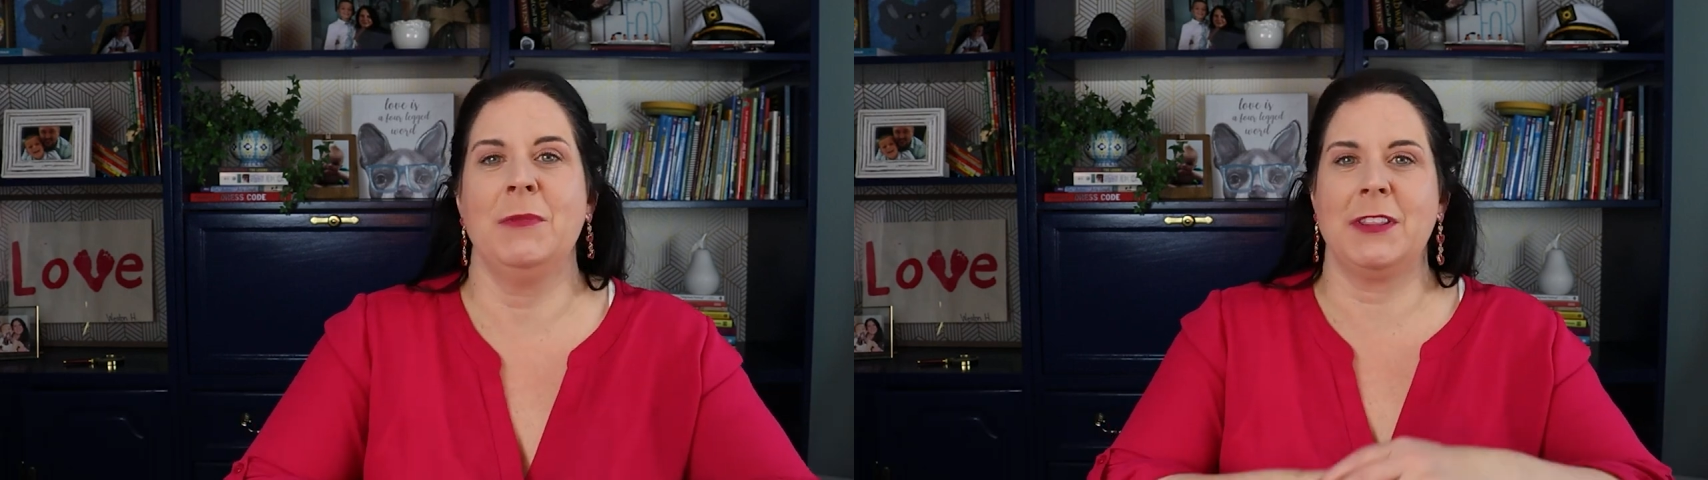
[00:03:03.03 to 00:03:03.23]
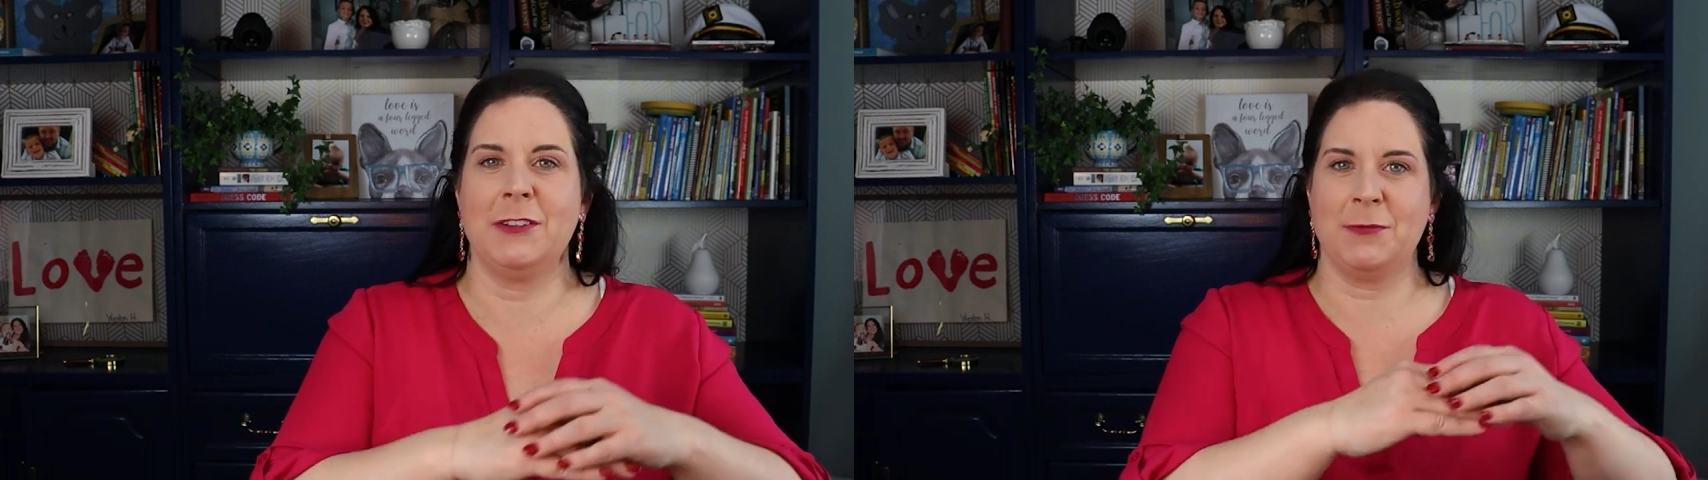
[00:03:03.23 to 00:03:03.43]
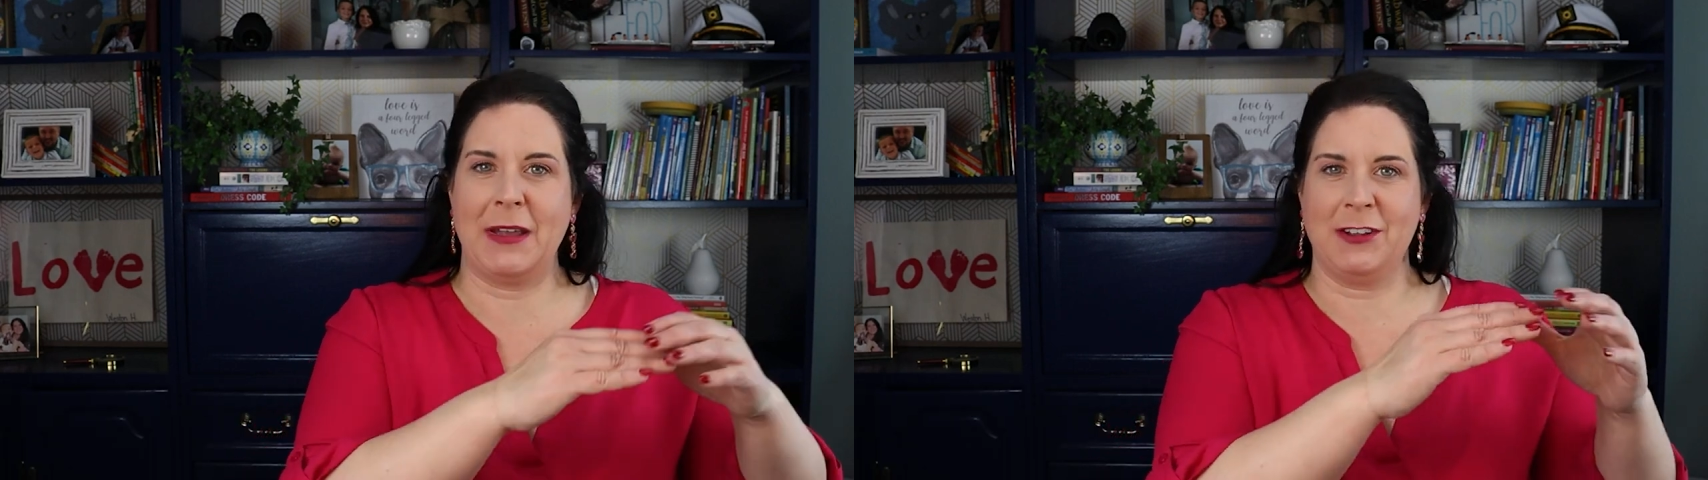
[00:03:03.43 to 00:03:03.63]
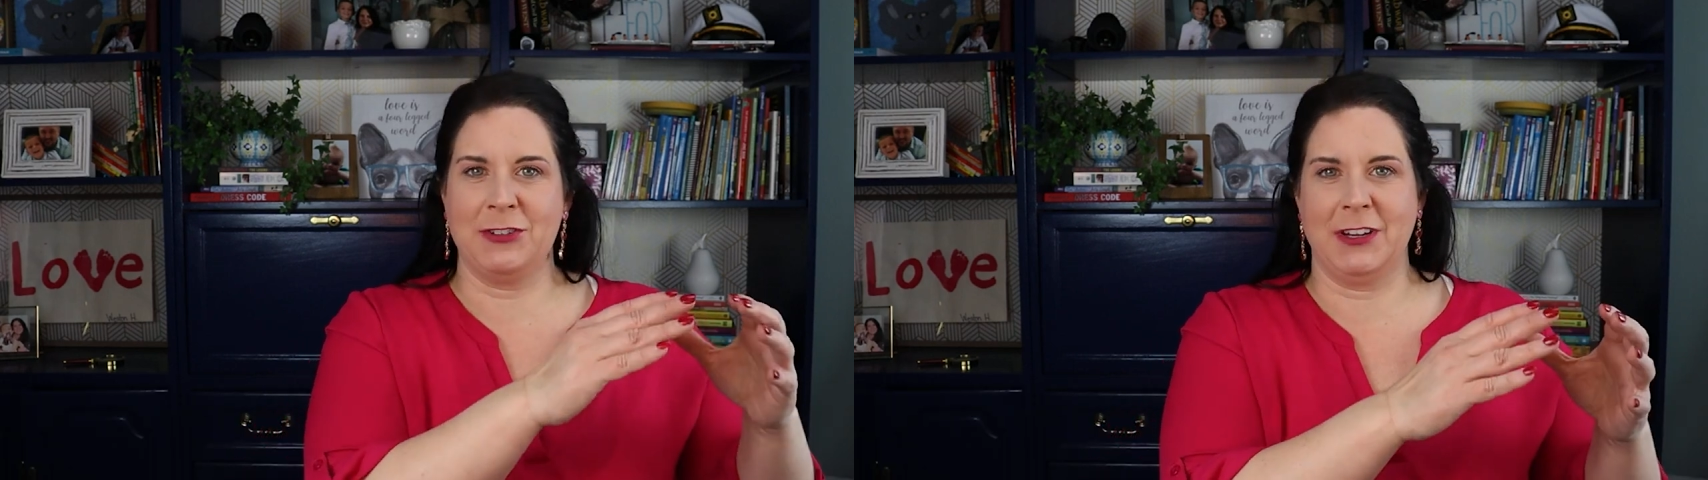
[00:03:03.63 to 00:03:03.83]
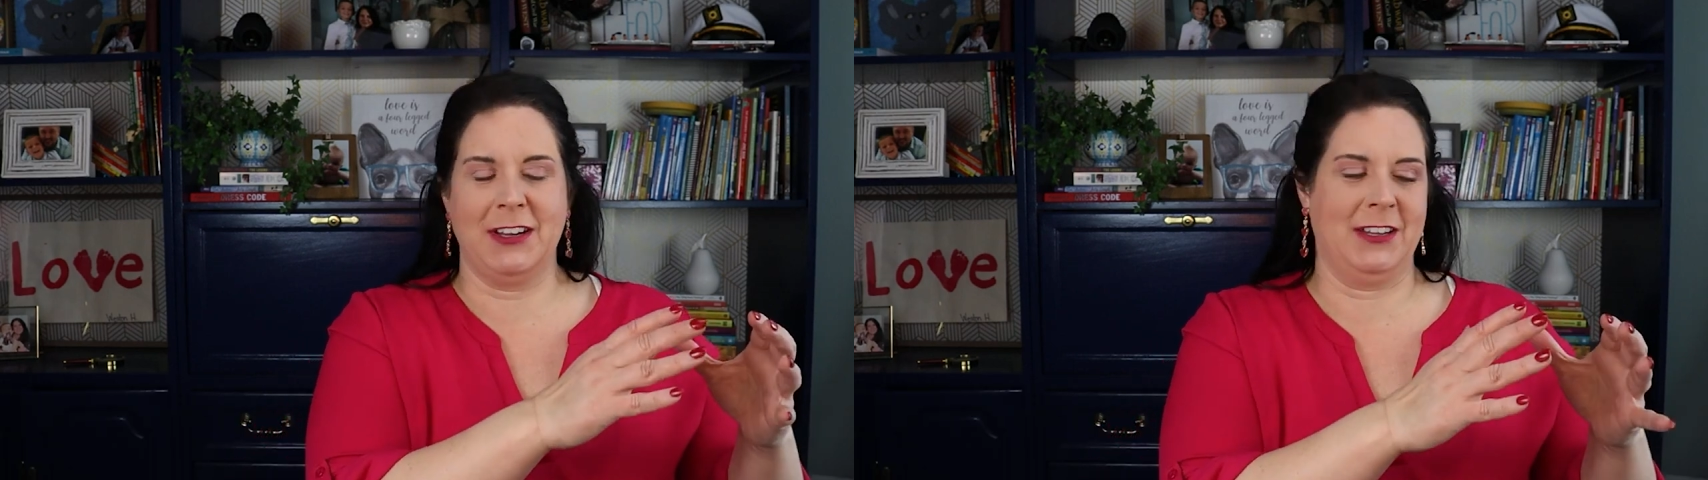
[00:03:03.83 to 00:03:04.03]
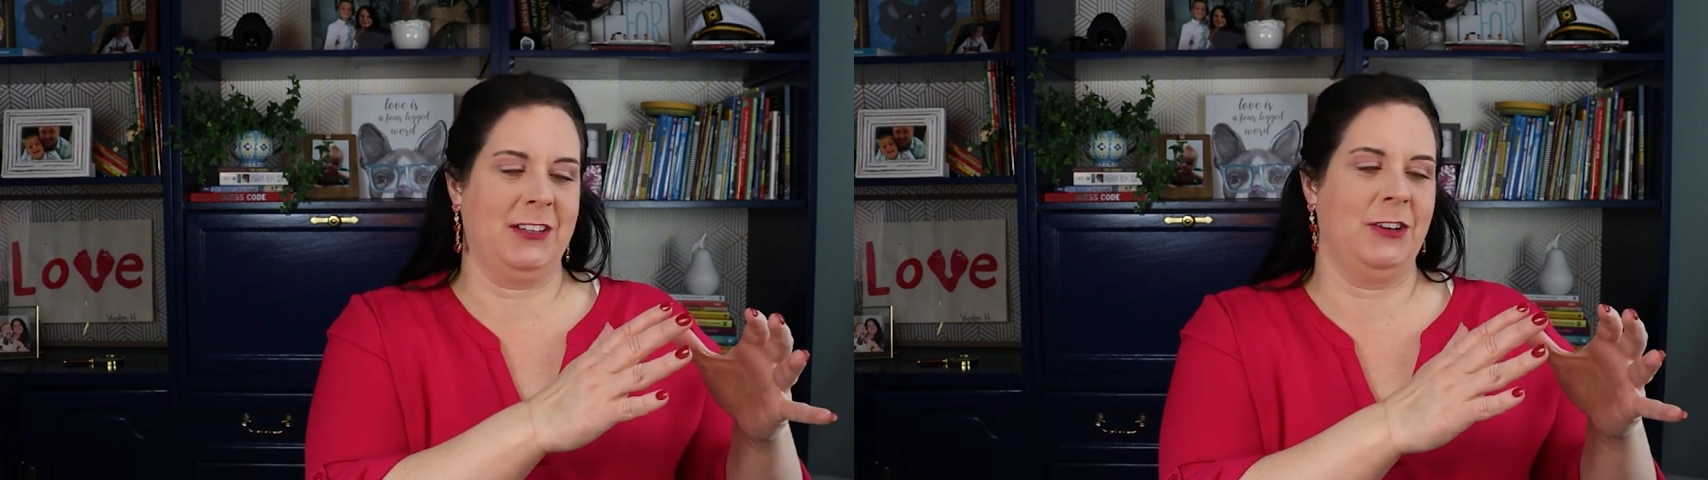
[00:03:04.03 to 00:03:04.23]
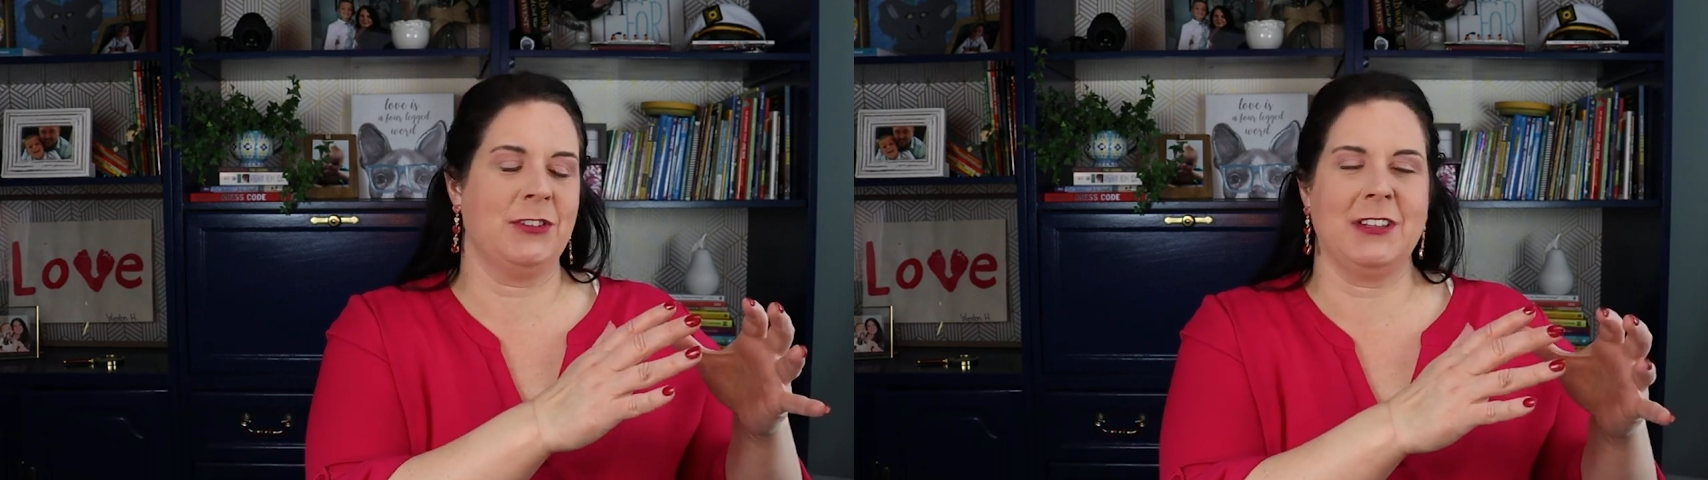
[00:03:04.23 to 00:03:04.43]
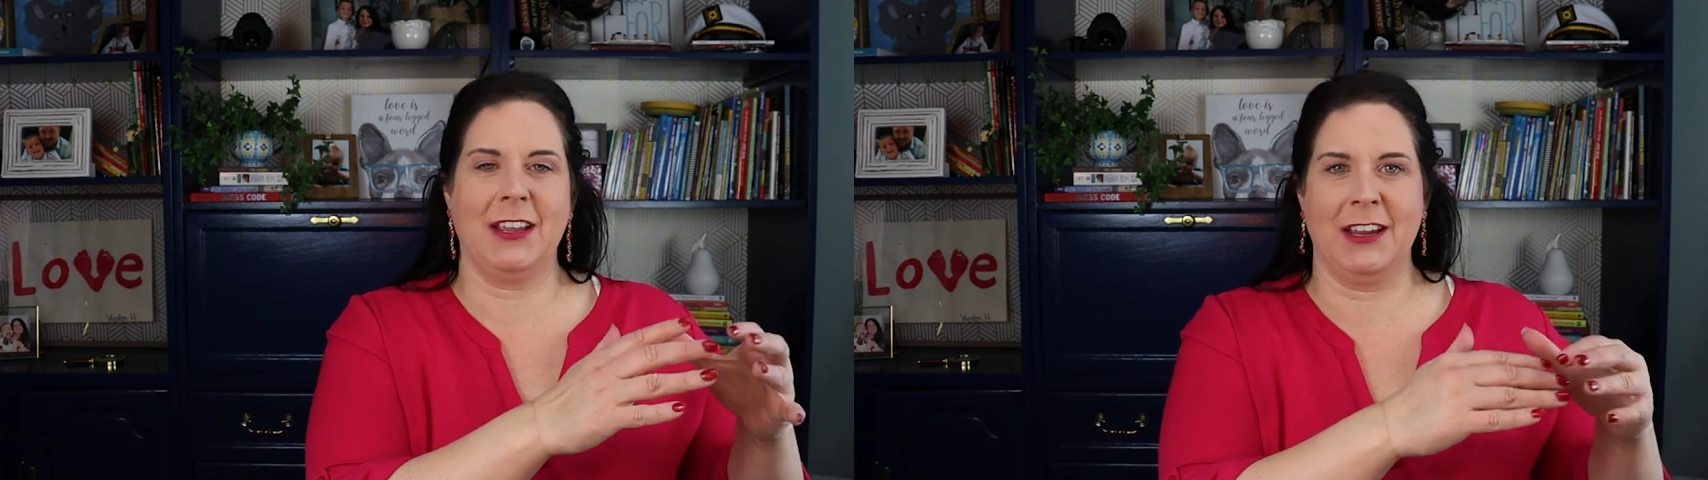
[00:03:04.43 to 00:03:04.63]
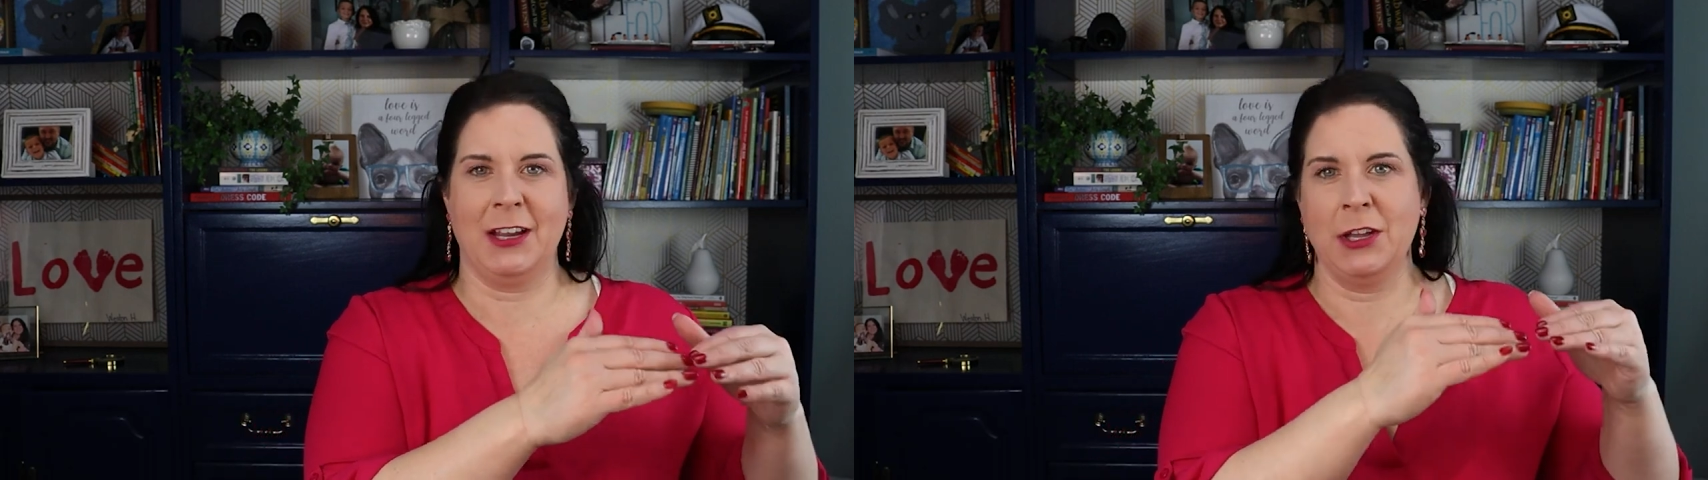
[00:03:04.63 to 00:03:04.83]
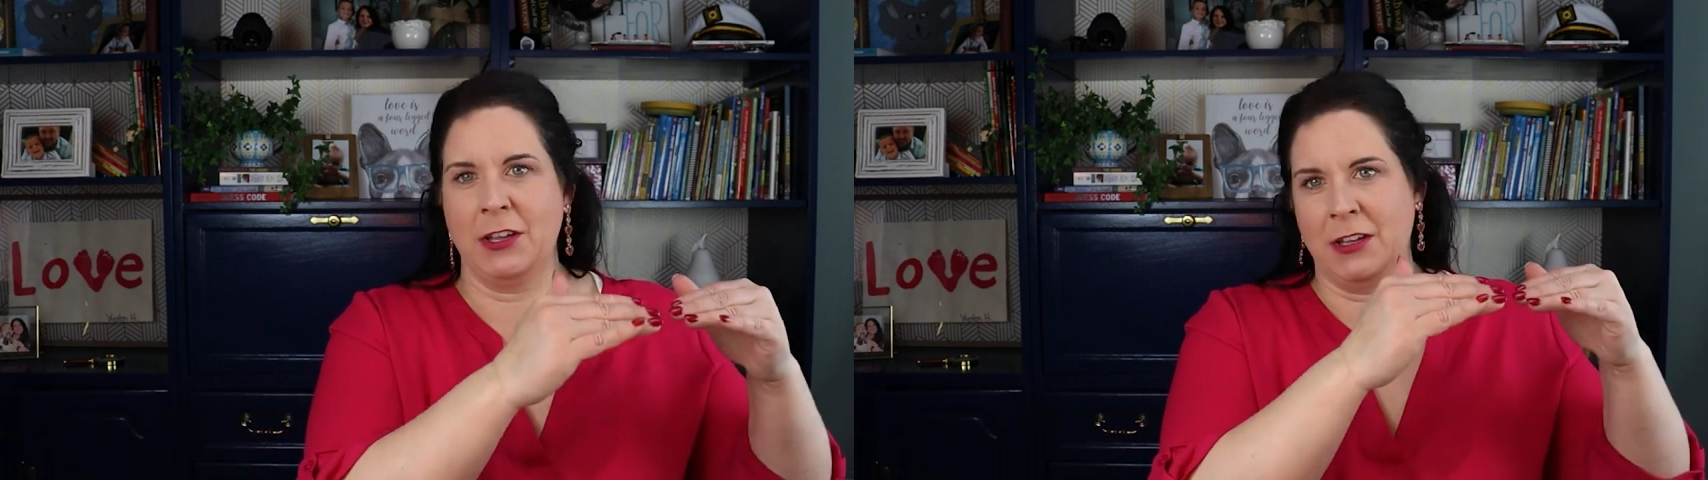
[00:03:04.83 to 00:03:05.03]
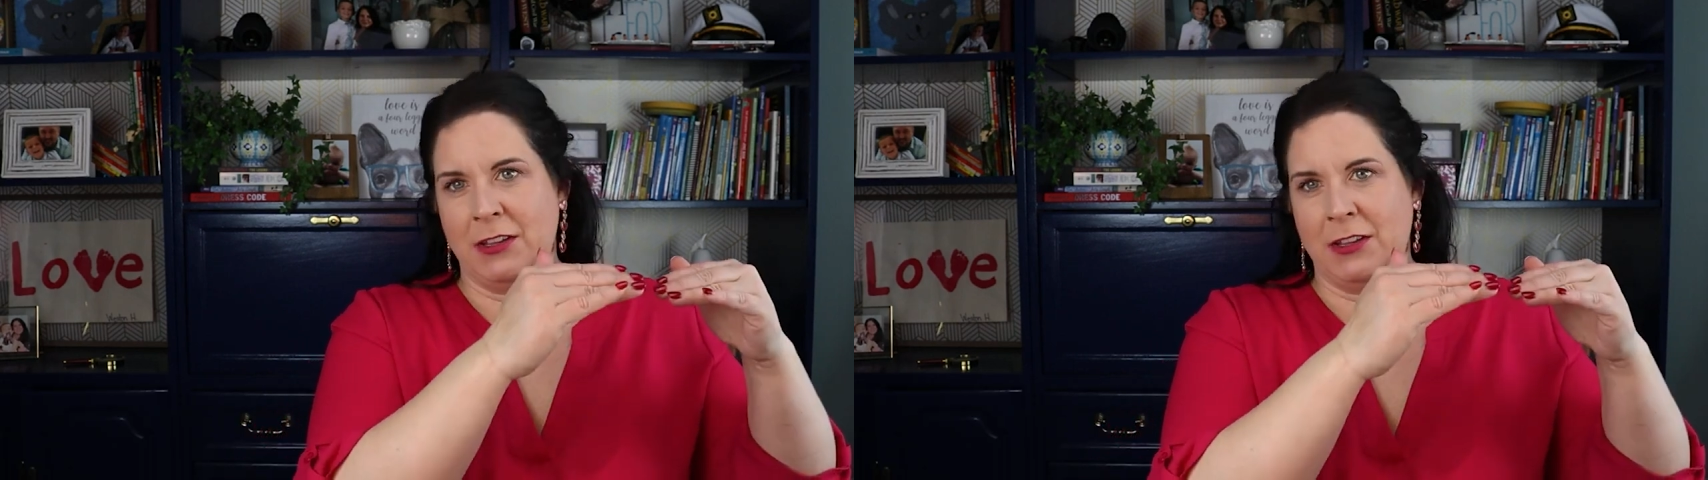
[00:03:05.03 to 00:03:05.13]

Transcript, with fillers: But there's a boundary and you're saying